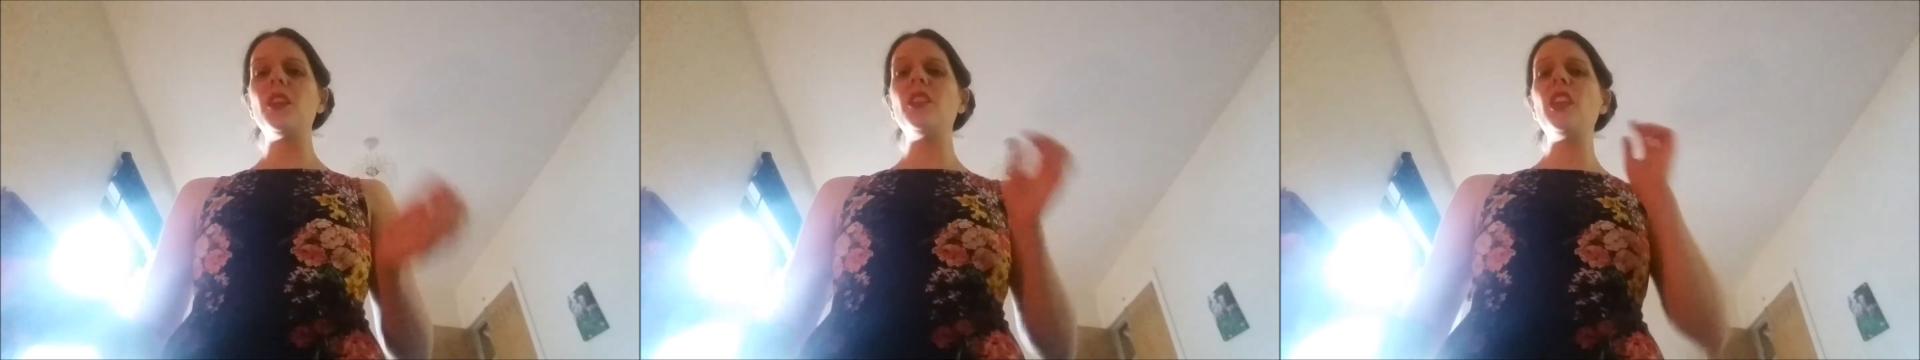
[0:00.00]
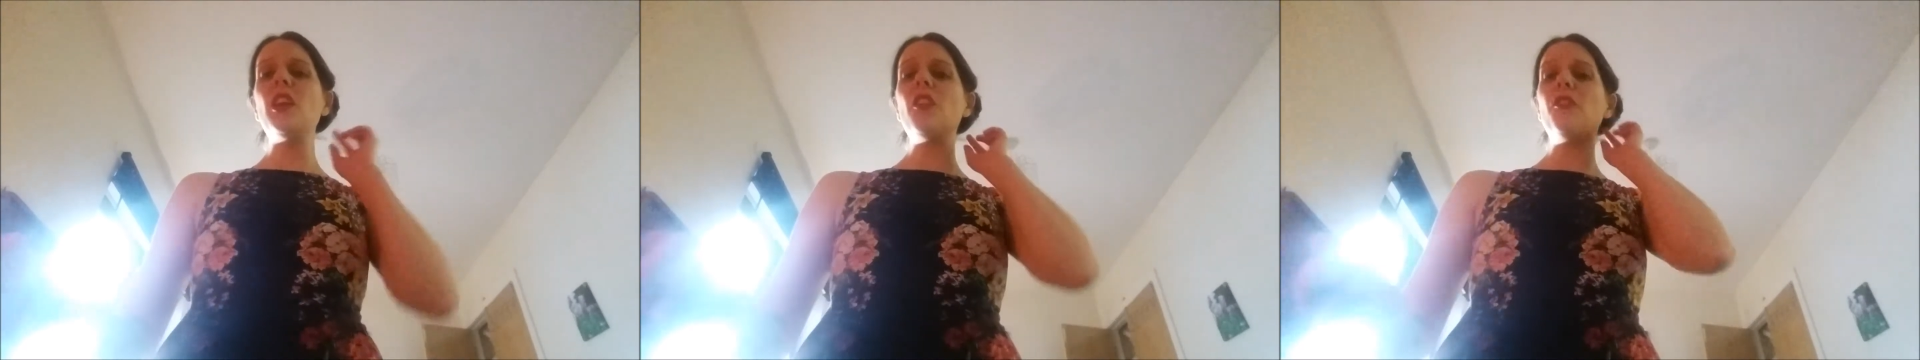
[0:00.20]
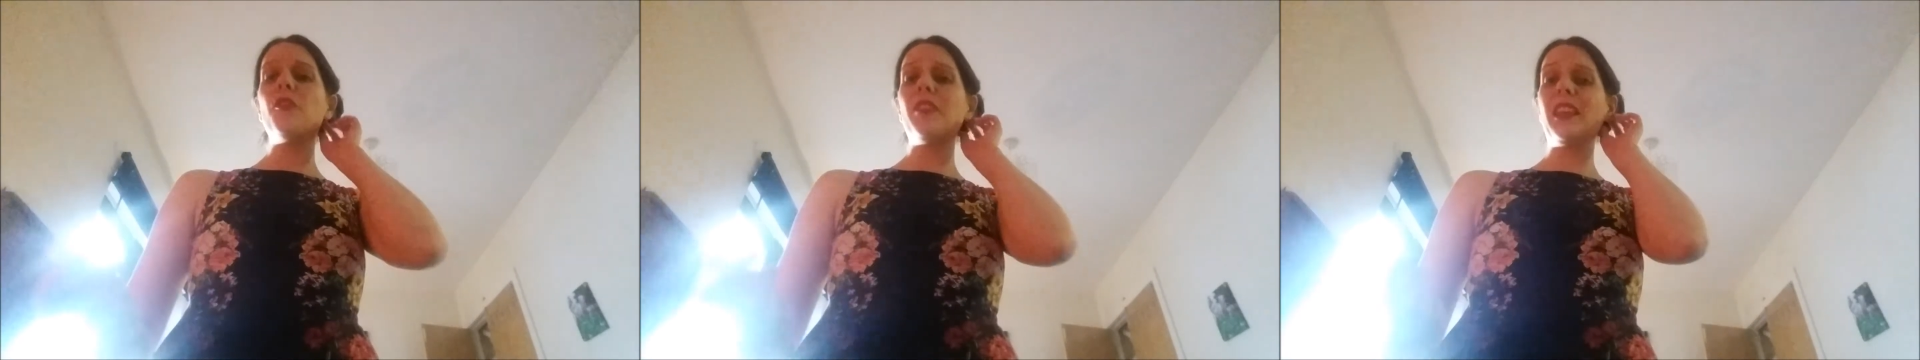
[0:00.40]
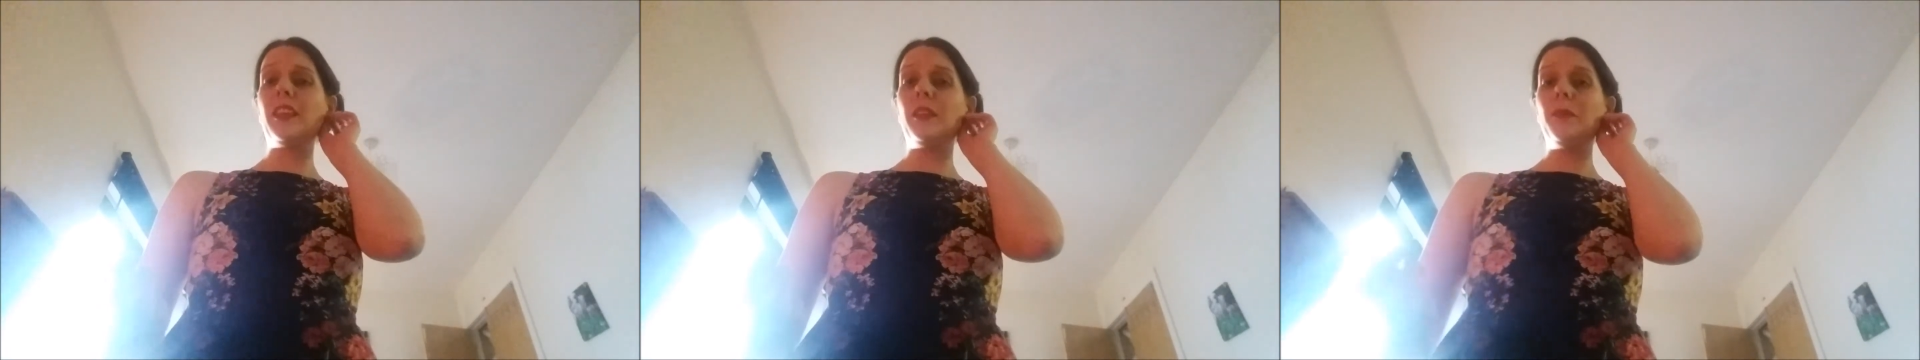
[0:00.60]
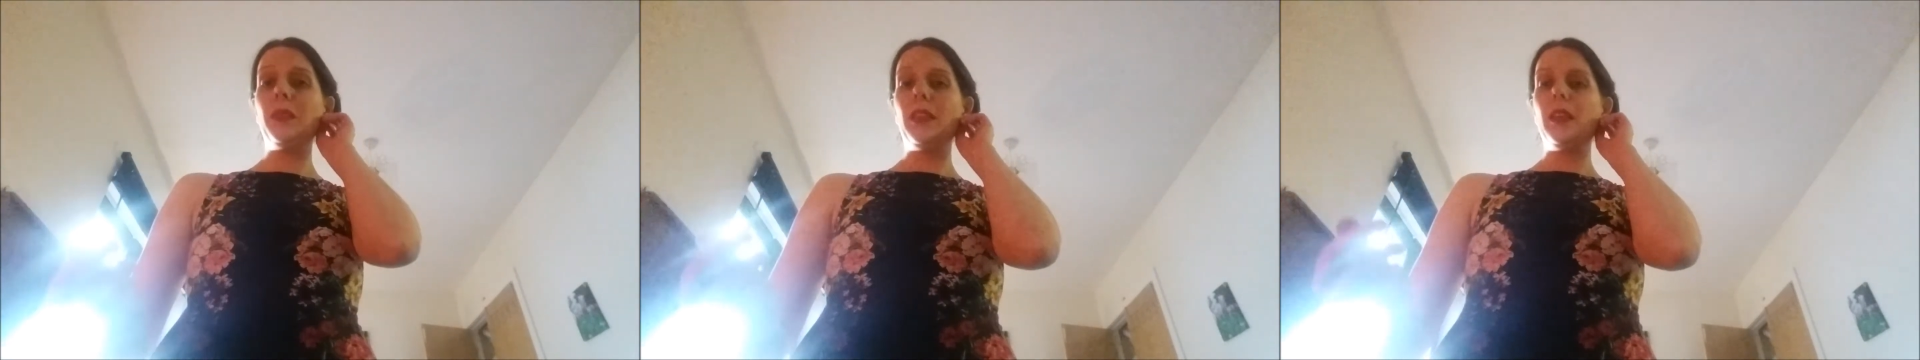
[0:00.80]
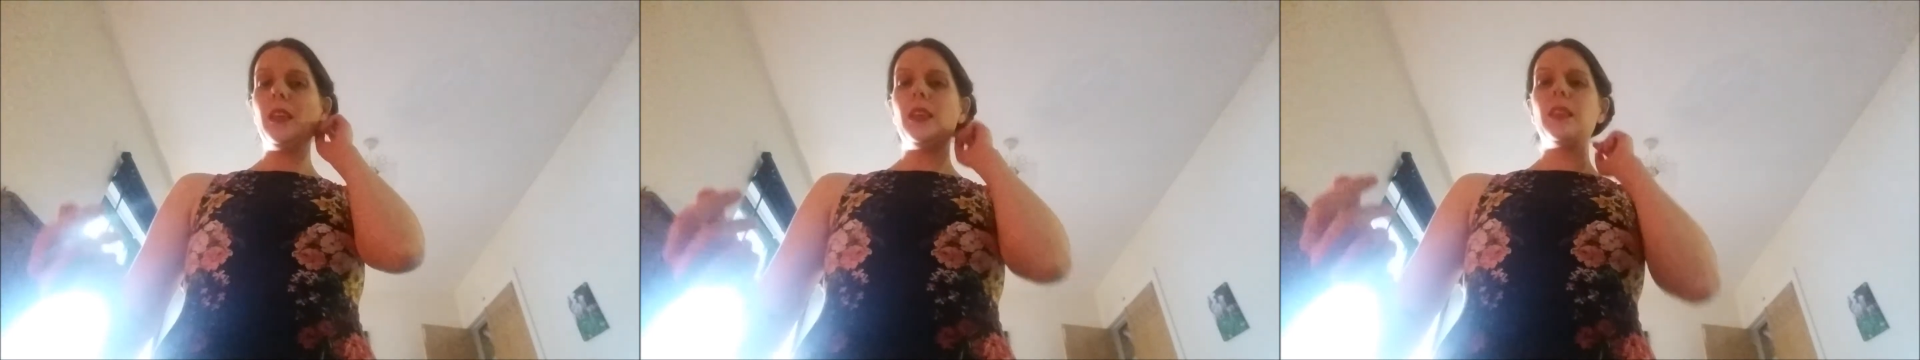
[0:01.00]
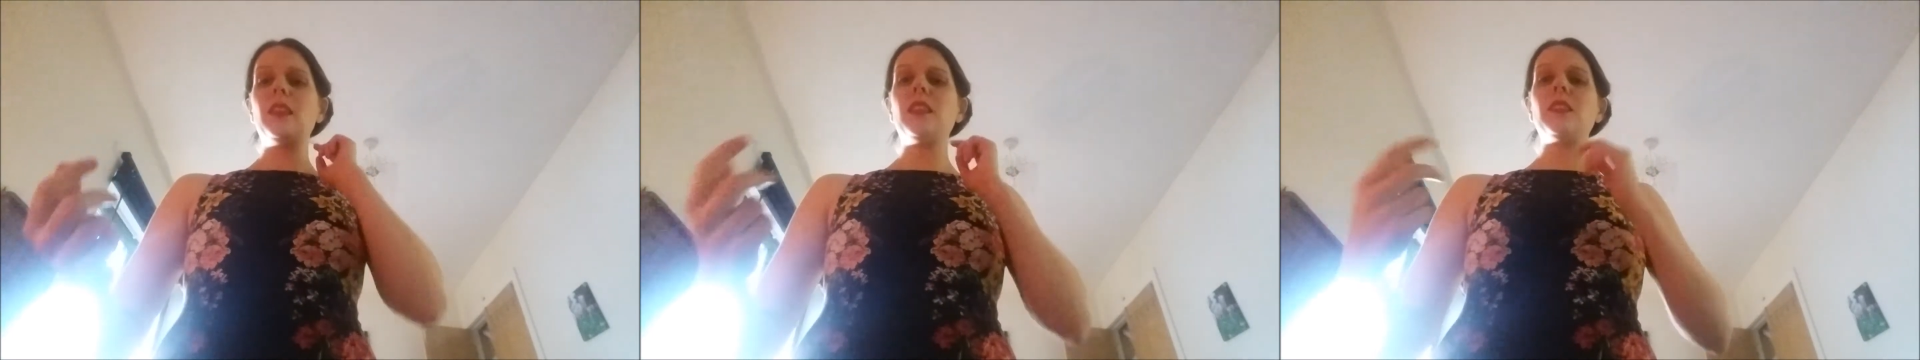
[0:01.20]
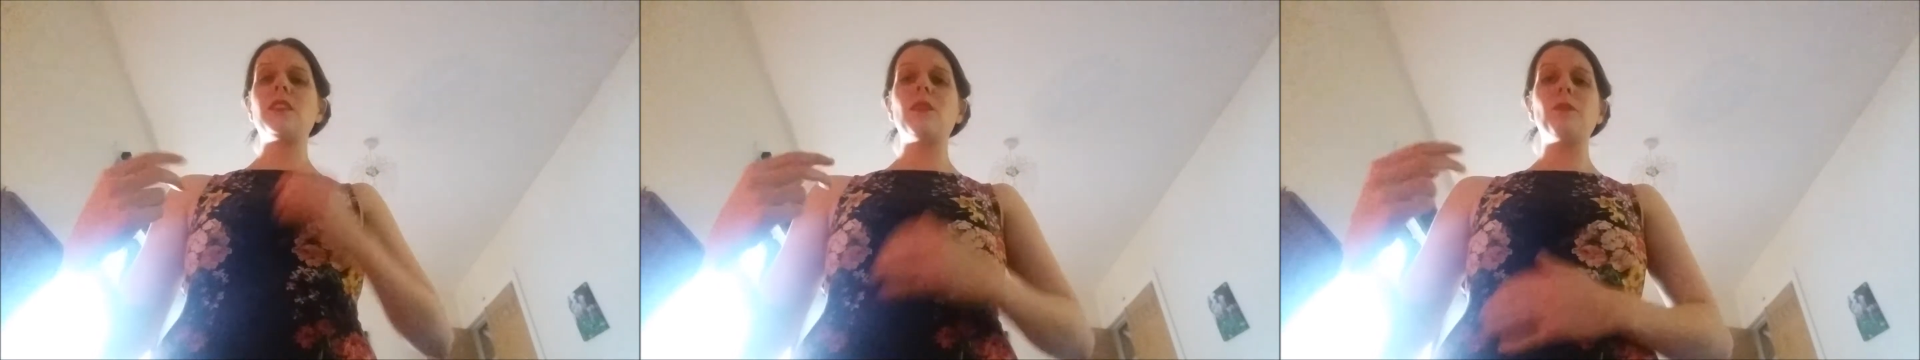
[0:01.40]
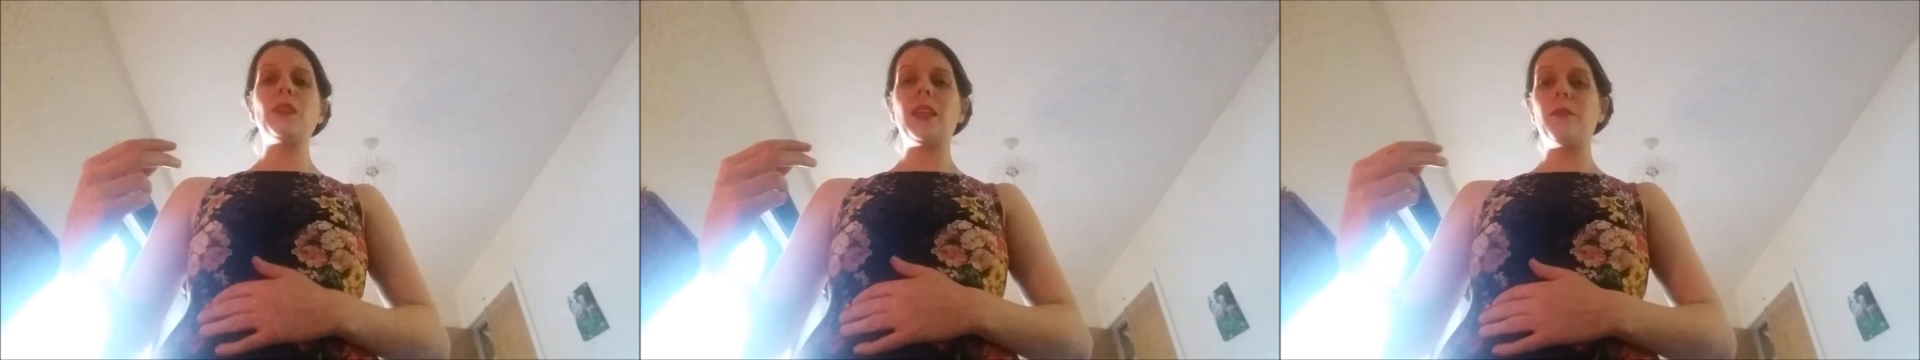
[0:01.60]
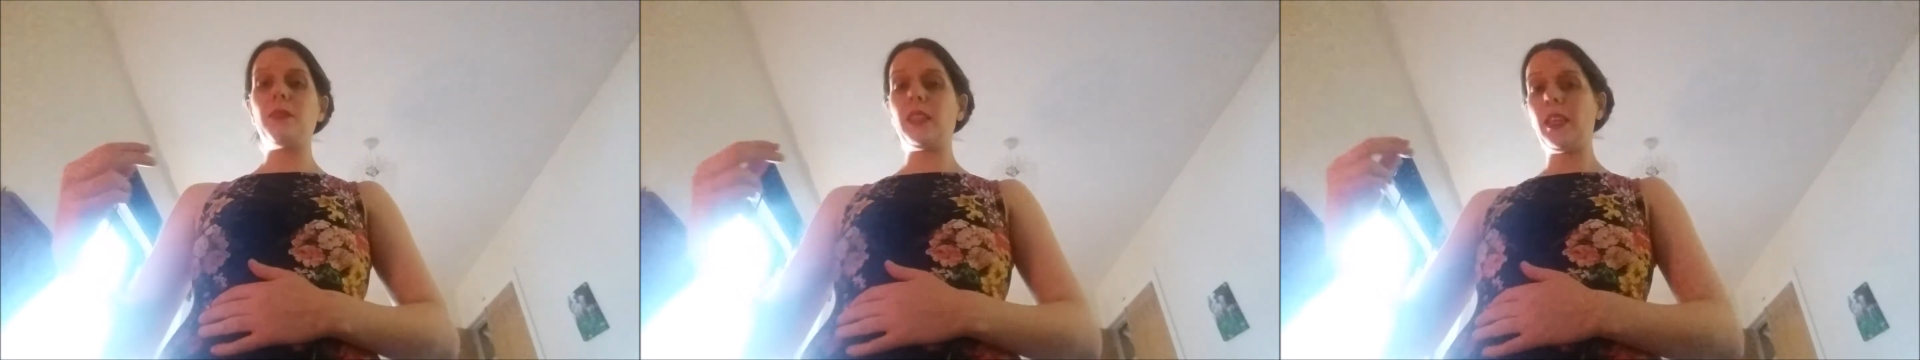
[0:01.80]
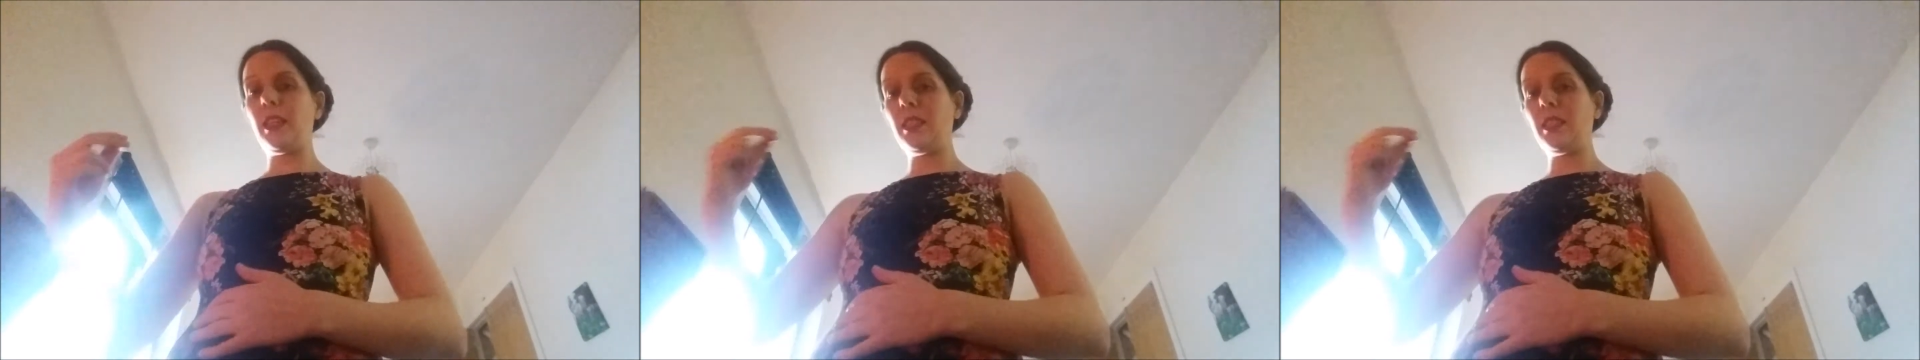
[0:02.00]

The other thing that sometimes